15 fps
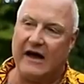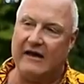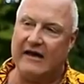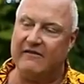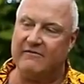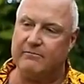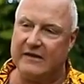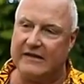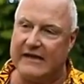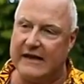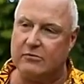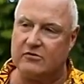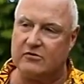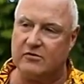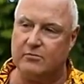have been
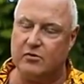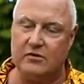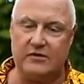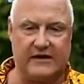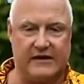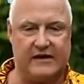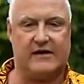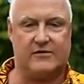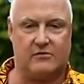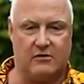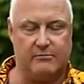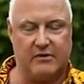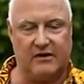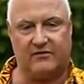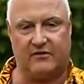able to put together a
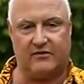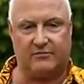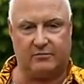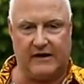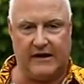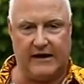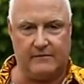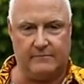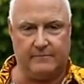business plan,